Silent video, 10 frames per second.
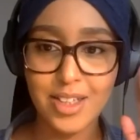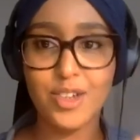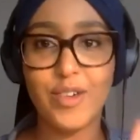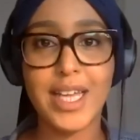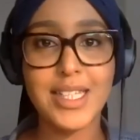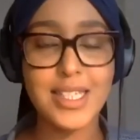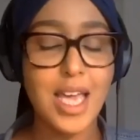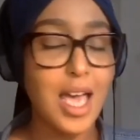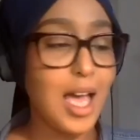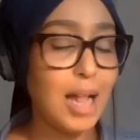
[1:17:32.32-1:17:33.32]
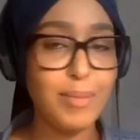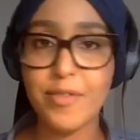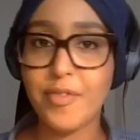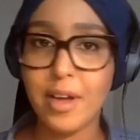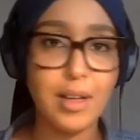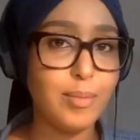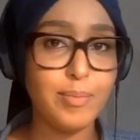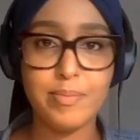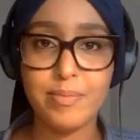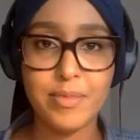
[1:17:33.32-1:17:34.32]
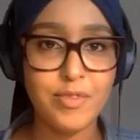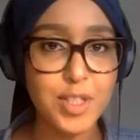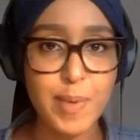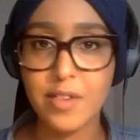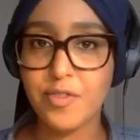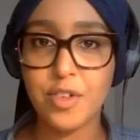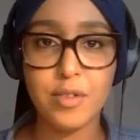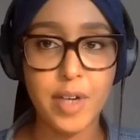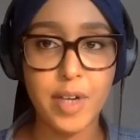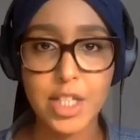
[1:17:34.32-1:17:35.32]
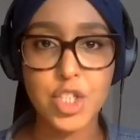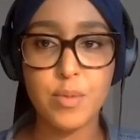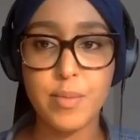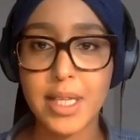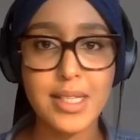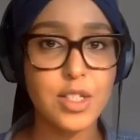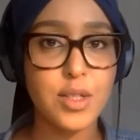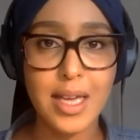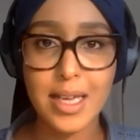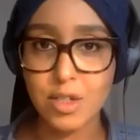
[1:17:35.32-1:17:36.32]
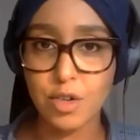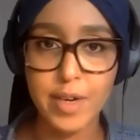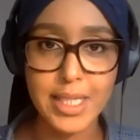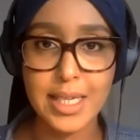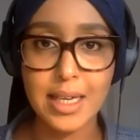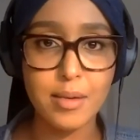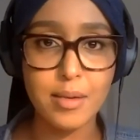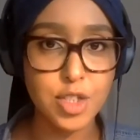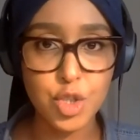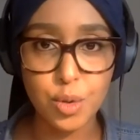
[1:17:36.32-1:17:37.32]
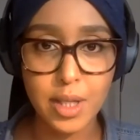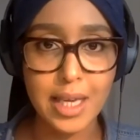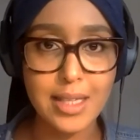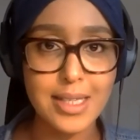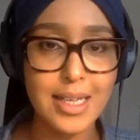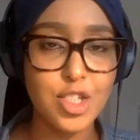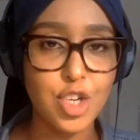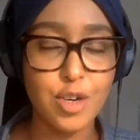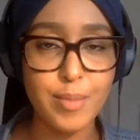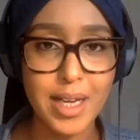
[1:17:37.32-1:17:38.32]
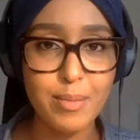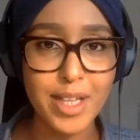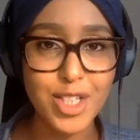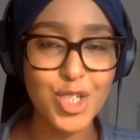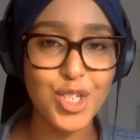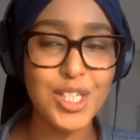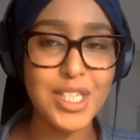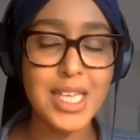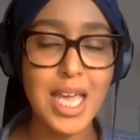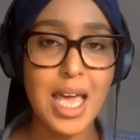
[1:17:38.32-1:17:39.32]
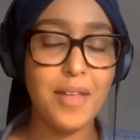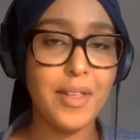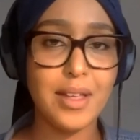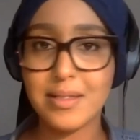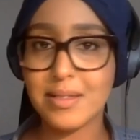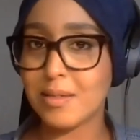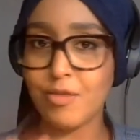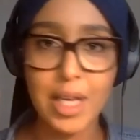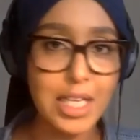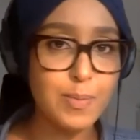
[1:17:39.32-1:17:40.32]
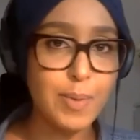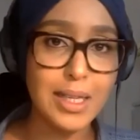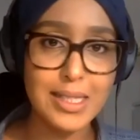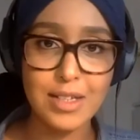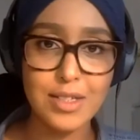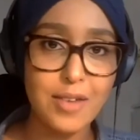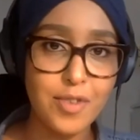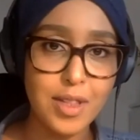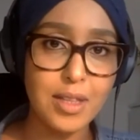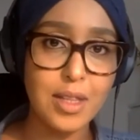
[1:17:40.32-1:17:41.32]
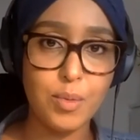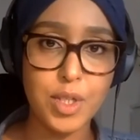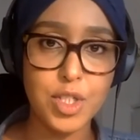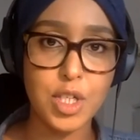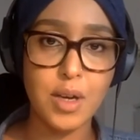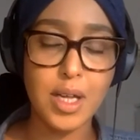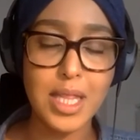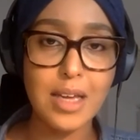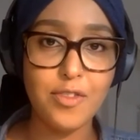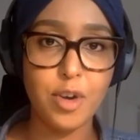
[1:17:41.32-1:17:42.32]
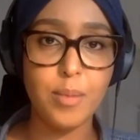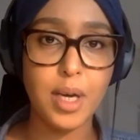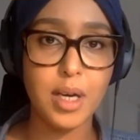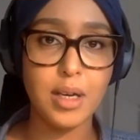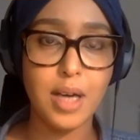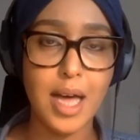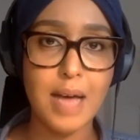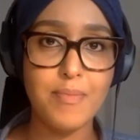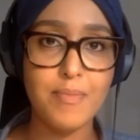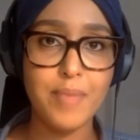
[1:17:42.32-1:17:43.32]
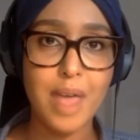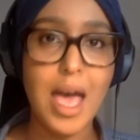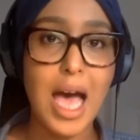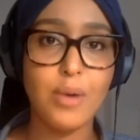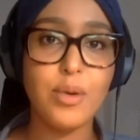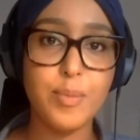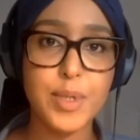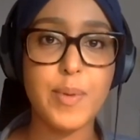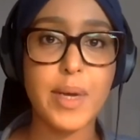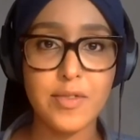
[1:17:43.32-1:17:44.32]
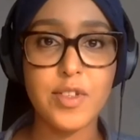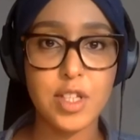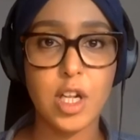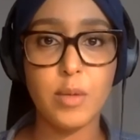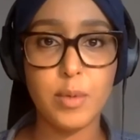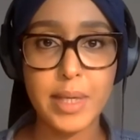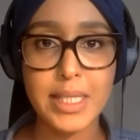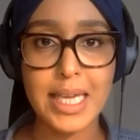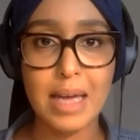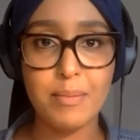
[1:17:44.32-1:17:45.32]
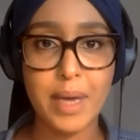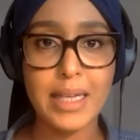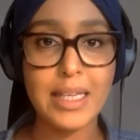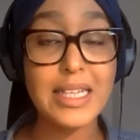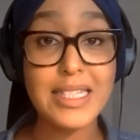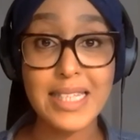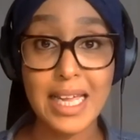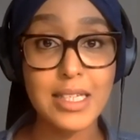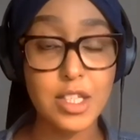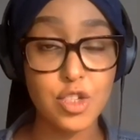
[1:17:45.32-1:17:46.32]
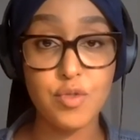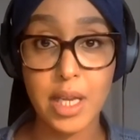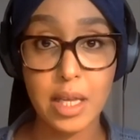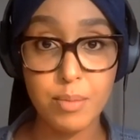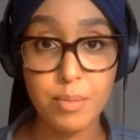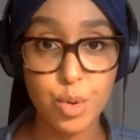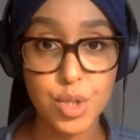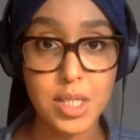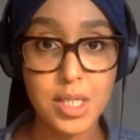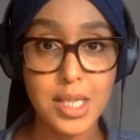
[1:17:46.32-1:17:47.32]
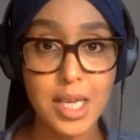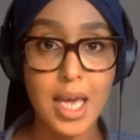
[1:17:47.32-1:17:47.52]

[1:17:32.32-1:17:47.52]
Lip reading: Great. Yeah. I'll speak for really 2 minutes, as there is already a toolkit, as Jeremiah mentioned, that really spells out everything that we do. I think from our perspective as a global media campaign, consent is really important,